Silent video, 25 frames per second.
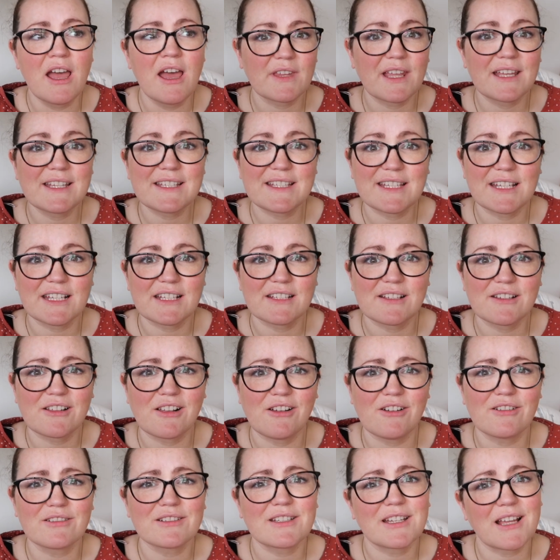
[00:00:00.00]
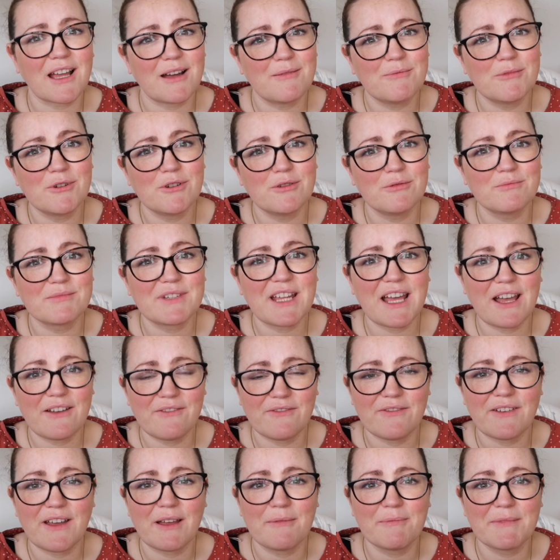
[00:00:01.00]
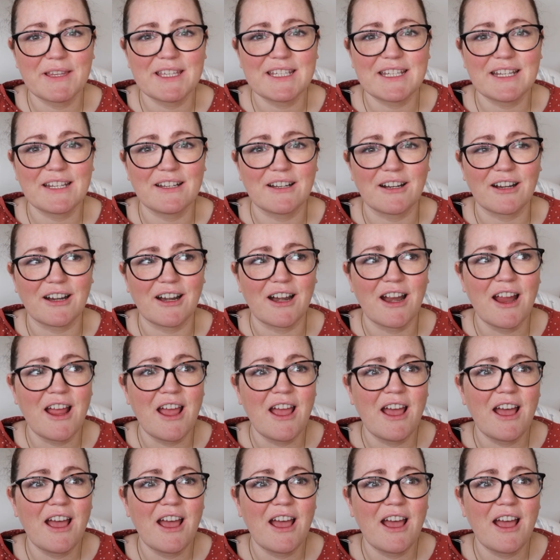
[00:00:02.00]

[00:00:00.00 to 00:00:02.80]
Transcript: at six o'clock to come home to have family dinner